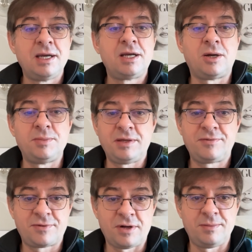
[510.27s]
coming
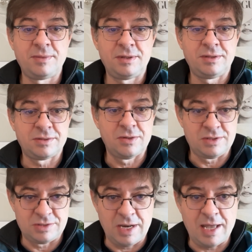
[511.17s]
from
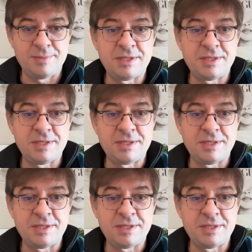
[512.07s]
the lab